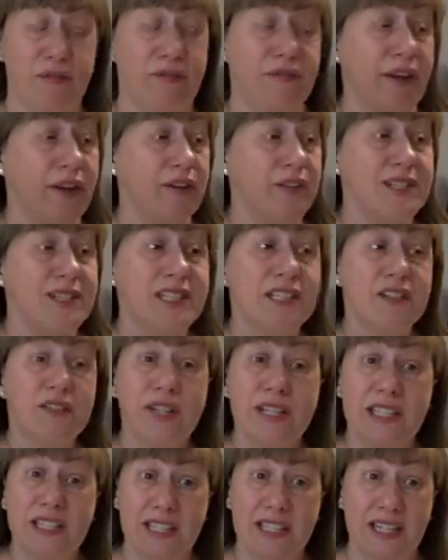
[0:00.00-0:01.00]
Very
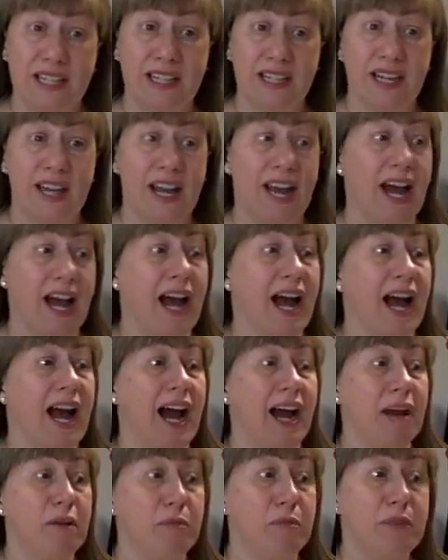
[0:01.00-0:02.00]
serenely,
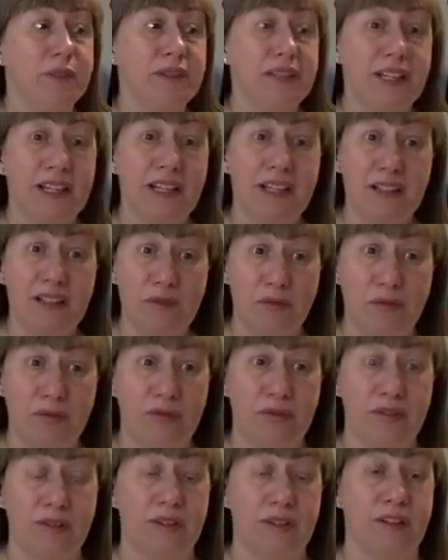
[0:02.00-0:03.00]
I
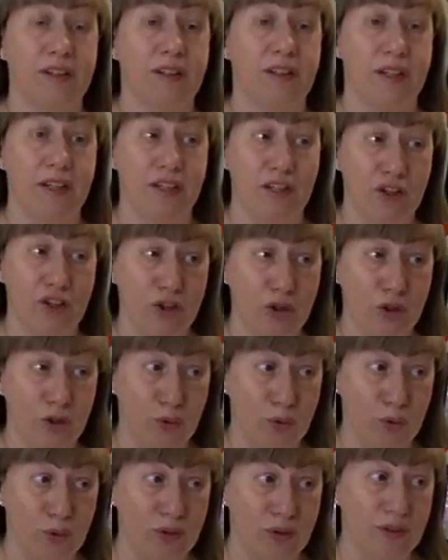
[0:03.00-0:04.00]
believe in
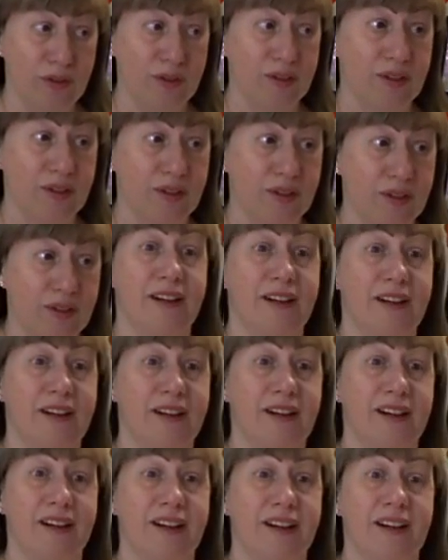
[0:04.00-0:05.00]
you.
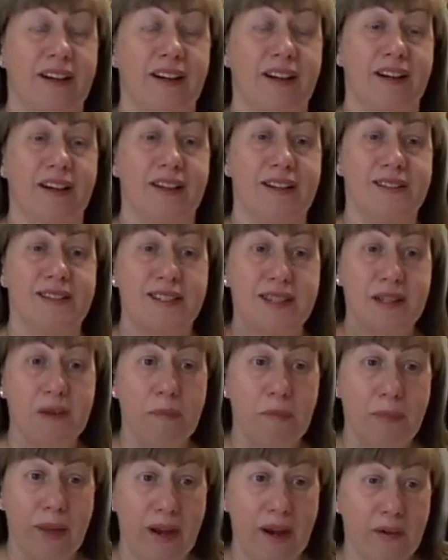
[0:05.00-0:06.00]

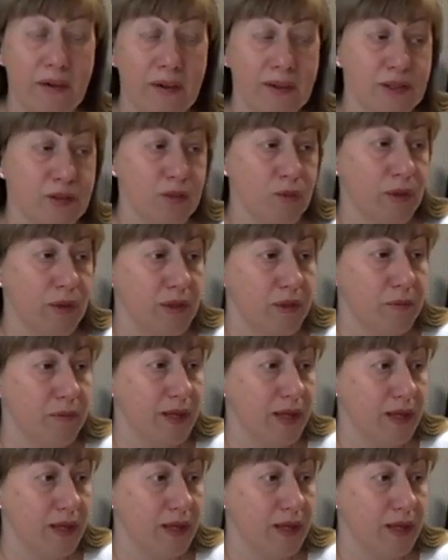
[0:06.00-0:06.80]
Some parents, when the